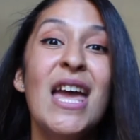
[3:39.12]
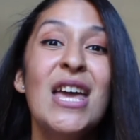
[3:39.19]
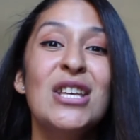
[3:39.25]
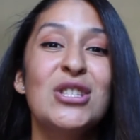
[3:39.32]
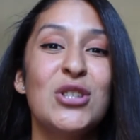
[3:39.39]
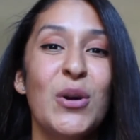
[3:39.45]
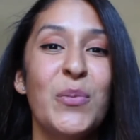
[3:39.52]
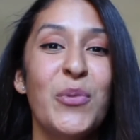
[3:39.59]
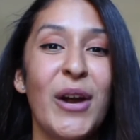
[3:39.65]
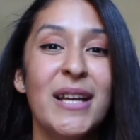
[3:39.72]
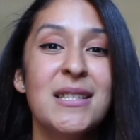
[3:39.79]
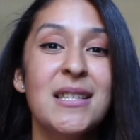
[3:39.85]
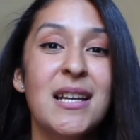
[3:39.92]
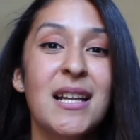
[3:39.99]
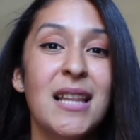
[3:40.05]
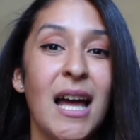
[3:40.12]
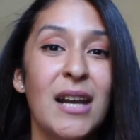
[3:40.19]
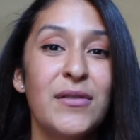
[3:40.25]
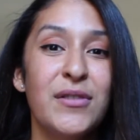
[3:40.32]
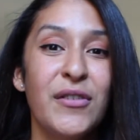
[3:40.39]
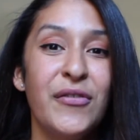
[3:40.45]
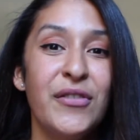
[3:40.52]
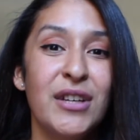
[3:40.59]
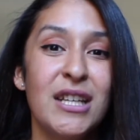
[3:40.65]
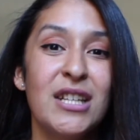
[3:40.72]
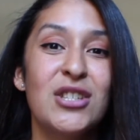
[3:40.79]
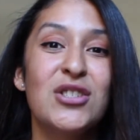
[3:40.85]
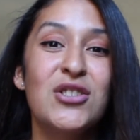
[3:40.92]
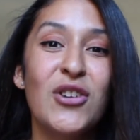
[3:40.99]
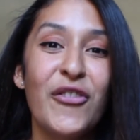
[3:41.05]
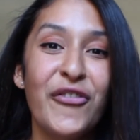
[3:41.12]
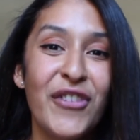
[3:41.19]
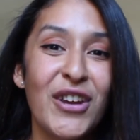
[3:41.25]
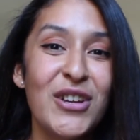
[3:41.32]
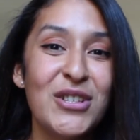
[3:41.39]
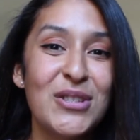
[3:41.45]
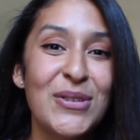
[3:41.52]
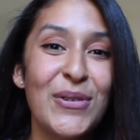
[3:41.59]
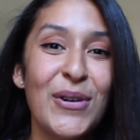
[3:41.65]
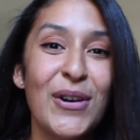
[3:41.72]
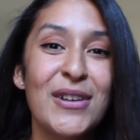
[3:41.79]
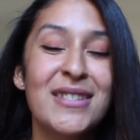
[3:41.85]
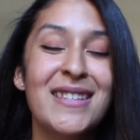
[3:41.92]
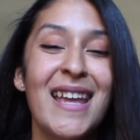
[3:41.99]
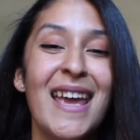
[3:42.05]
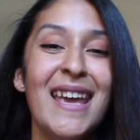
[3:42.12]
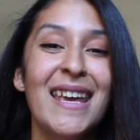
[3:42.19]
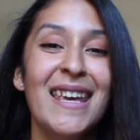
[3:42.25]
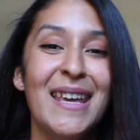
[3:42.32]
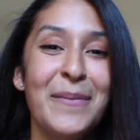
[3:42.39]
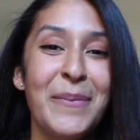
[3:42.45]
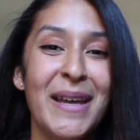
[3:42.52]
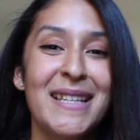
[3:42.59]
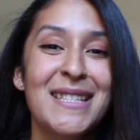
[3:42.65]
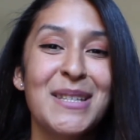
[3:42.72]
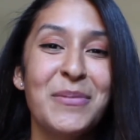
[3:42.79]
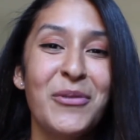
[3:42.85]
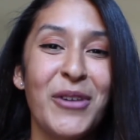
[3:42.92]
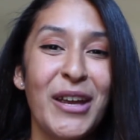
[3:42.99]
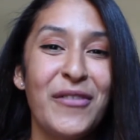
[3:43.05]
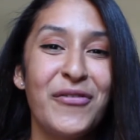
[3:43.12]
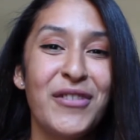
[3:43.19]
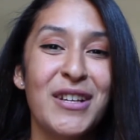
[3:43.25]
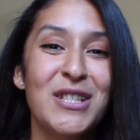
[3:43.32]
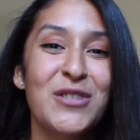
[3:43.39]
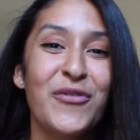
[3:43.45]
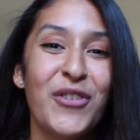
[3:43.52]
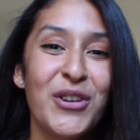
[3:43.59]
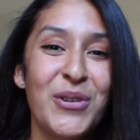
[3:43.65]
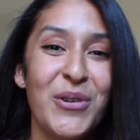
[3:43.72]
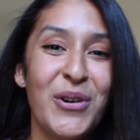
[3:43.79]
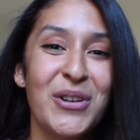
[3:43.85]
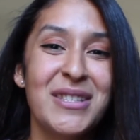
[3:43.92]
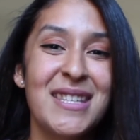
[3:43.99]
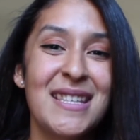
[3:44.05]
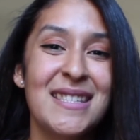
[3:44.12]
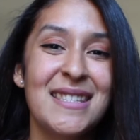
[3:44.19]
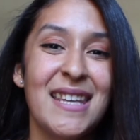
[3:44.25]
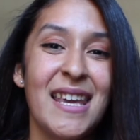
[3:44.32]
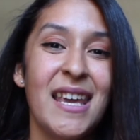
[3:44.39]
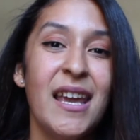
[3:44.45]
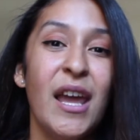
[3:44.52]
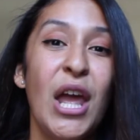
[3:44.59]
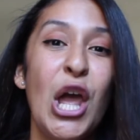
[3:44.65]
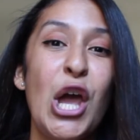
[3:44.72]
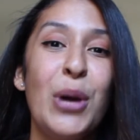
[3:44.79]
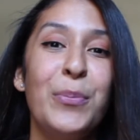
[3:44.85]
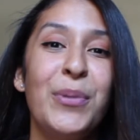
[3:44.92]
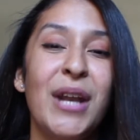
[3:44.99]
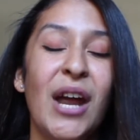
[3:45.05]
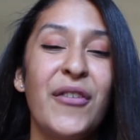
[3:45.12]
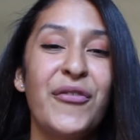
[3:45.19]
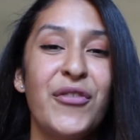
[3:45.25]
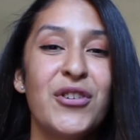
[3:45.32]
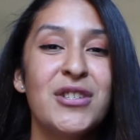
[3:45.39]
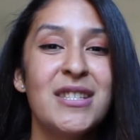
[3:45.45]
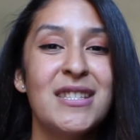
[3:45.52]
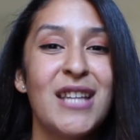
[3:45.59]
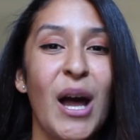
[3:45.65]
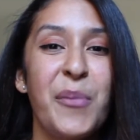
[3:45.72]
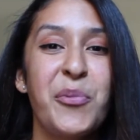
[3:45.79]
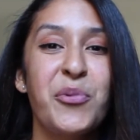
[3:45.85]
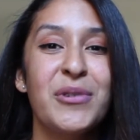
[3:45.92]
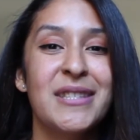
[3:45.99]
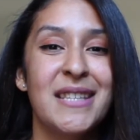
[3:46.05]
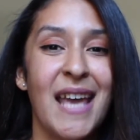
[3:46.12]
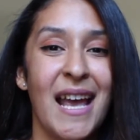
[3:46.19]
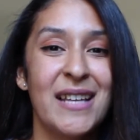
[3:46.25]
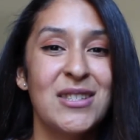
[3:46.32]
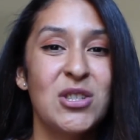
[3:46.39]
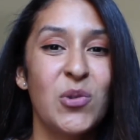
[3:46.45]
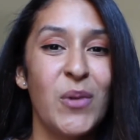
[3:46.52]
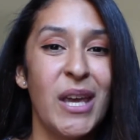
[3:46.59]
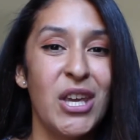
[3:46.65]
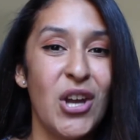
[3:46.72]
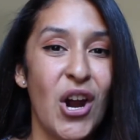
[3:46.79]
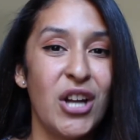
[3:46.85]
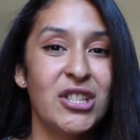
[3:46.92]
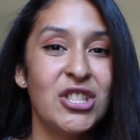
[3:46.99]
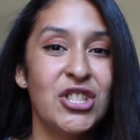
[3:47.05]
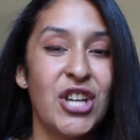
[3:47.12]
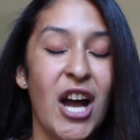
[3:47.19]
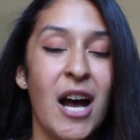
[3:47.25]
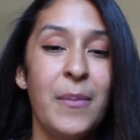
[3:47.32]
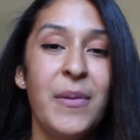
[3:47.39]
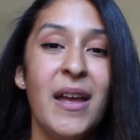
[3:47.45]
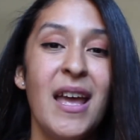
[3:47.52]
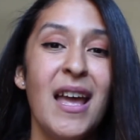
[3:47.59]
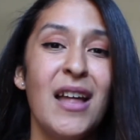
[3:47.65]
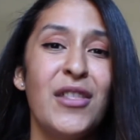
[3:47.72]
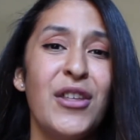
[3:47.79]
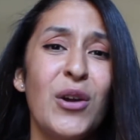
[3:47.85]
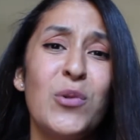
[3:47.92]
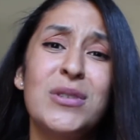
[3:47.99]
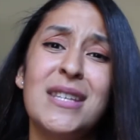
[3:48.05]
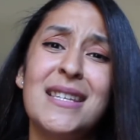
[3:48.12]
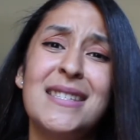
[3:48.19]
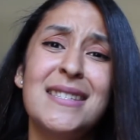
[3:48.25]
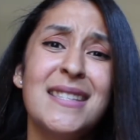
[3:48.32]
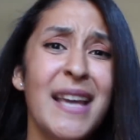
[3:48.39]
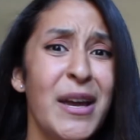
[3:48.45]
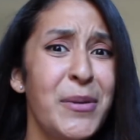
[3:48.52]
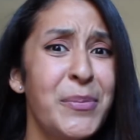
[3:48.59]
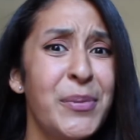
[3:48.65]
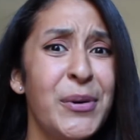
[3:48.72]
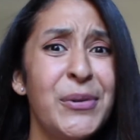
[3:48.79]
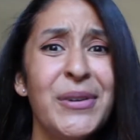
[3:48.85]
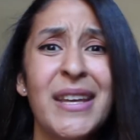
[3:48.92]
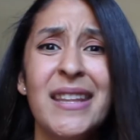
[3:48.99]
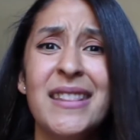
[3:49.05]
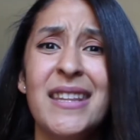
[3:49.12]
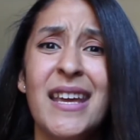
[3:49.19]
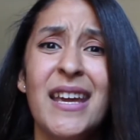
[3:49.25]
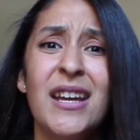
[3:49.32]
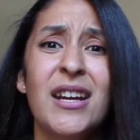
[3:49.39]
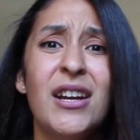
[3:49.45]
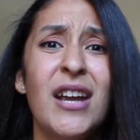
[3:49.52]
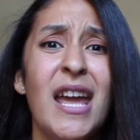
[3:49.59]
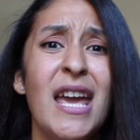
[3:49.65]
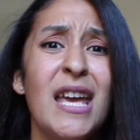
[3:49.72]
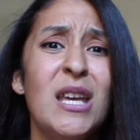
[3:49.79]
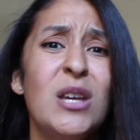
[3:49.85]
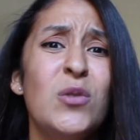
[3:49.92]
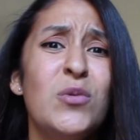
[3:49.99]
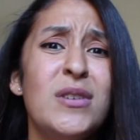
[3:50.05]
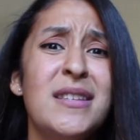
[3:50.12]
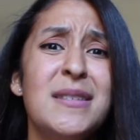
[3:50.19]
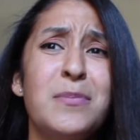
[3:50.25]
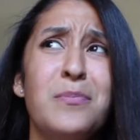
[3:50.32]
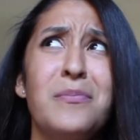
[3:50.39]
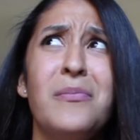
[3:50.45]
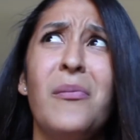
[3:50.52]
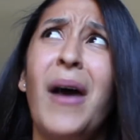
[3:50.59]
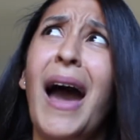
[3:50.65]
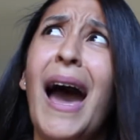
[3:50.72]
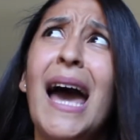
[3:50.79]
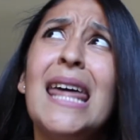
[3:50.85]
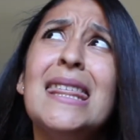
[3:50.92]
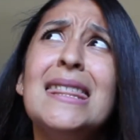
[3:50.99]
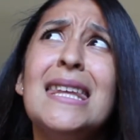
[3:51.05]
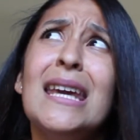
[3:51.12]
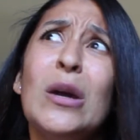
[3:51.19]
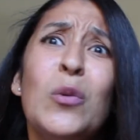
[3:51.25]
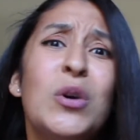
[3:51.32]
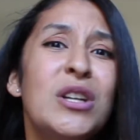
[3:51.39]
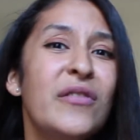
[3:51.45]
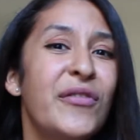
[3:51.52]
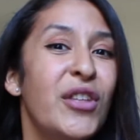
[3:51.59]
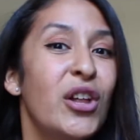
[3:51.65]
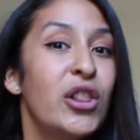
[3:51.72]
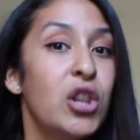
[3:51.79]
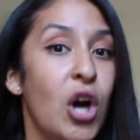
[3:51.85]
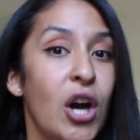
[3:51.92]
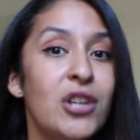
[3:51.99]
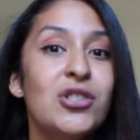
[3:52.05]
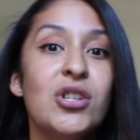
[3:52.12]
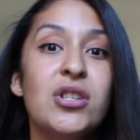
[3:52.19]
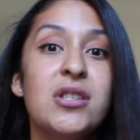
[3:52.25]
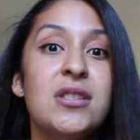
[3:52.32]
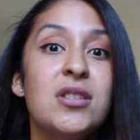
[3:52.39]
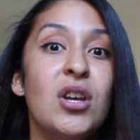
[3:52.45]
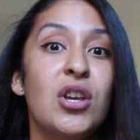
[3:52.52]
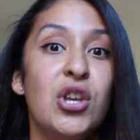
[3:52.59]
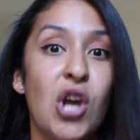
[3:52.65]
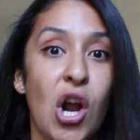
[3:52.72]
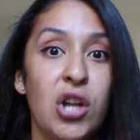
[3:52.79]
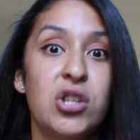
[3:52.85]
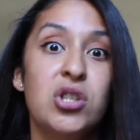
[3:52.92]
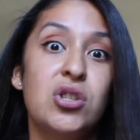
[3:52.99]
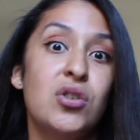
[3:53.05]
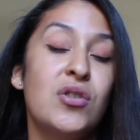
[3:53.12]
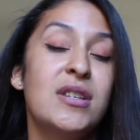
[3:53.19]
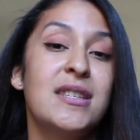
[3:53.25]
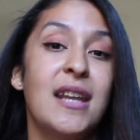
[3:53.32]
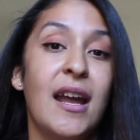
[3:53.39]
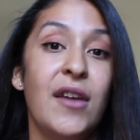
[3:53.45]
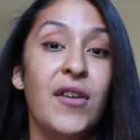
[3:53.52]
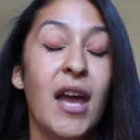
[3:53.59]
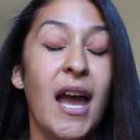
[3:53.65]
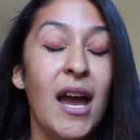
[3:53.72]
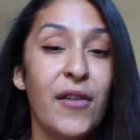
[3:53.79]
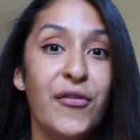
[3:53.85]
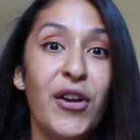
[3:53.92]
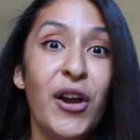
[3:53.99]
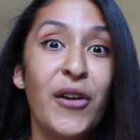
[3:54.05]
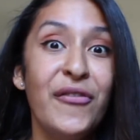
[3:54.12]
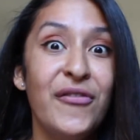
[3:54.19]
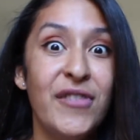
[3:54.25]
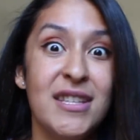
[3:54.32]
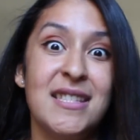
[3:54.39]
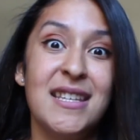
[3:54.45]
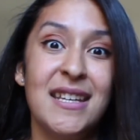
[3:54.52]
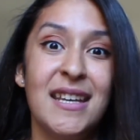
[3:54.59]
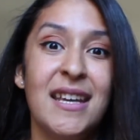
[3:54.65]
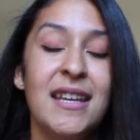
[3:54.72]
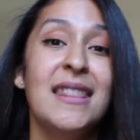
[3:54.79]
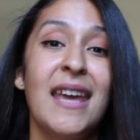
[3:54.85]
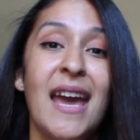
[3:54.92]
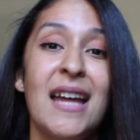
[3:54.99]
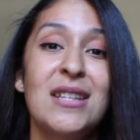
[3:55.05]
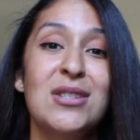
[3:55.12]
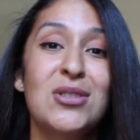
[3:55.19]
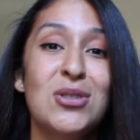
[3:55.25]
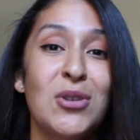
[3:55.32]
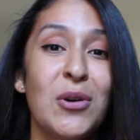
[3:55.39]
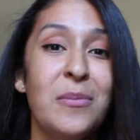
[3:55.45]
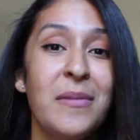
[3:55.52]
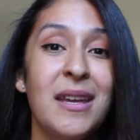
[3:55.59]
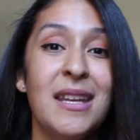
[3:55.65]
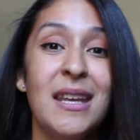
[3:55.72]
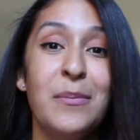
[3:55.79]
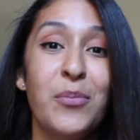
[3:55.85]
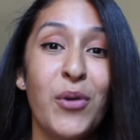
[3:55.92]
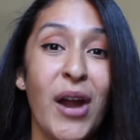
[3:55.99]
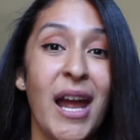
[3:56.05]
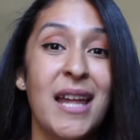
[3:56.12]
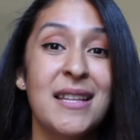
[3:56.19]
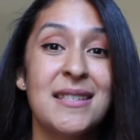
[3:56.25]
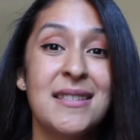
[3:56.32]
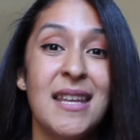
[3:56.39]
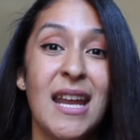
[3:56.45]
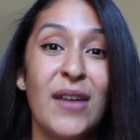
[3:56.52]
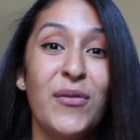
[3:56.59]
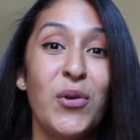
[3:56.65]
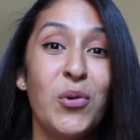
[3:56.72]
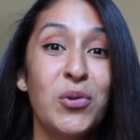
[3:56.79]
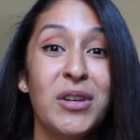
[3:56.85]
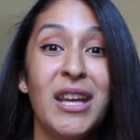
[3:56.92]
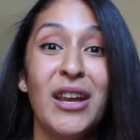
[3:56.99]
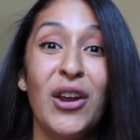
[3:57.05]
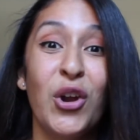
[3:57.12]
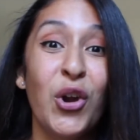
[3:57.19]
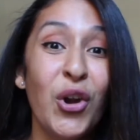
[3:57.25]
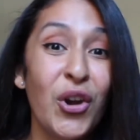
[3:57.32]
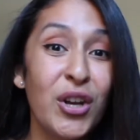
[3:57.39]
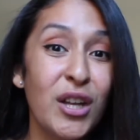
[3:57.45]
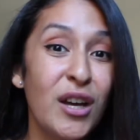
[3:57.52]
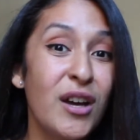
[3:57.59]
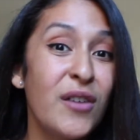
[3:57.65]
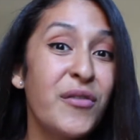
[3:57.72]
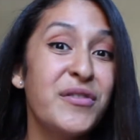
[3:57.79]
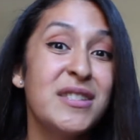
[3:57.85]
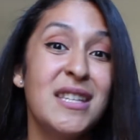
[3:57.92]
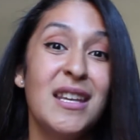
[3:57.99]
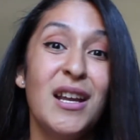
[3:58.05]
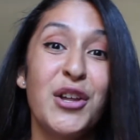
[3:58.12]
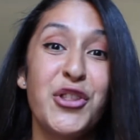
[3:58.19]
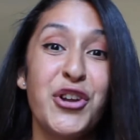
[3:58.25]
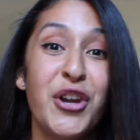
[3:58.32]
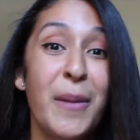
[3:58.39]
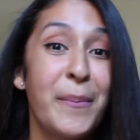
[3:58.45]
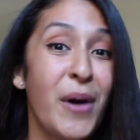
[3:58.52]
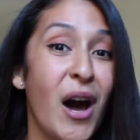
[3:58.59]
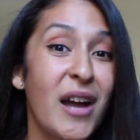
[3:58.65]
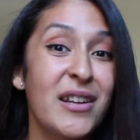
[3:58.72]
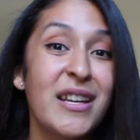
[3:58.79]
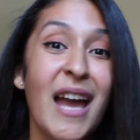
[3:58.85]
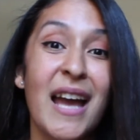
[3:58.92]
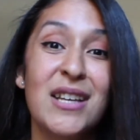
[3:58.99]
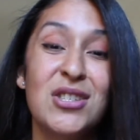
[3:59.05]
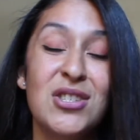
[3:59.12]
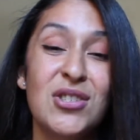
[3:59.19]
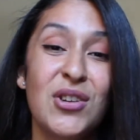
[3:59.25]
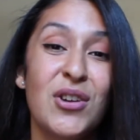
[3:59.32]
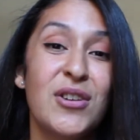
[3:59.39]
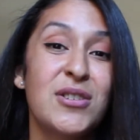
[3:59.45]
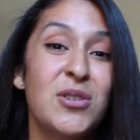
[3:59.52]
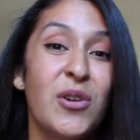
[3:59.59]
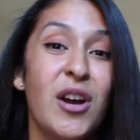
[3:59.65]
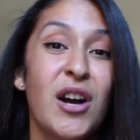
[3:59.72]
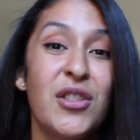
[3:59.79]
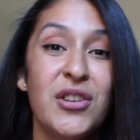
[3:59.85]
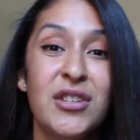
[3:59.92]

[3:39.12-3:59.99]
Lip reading: So Bright took a lot of the footage, so fingers crossed he made some great footage for you all to see. But our first stop was Castaway Yarn Shop. There was a sailboat in there. It was, I think, one of the largest yarn stores that I ever visited. They had so many brands that I've only heard of, seen other podcasters or other